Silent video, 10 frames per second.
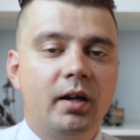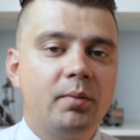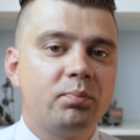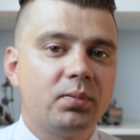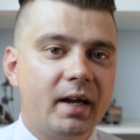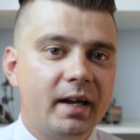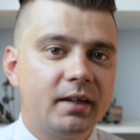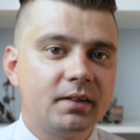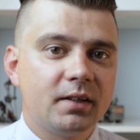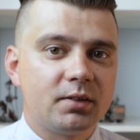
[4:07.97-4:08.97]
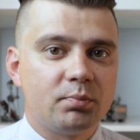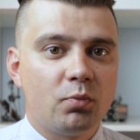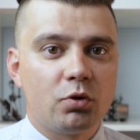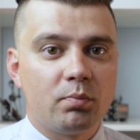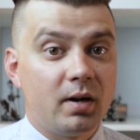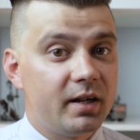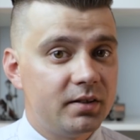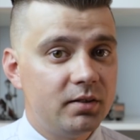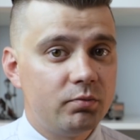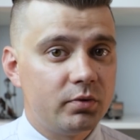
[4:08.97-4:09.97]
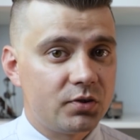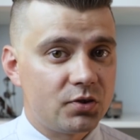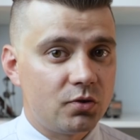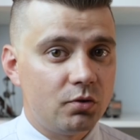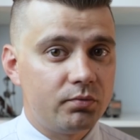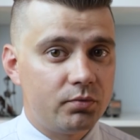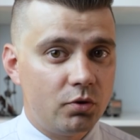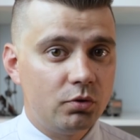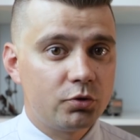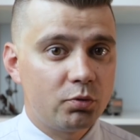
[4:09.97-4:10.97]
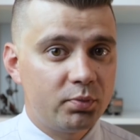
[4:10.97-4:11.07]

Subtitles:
implying that more money will solve all your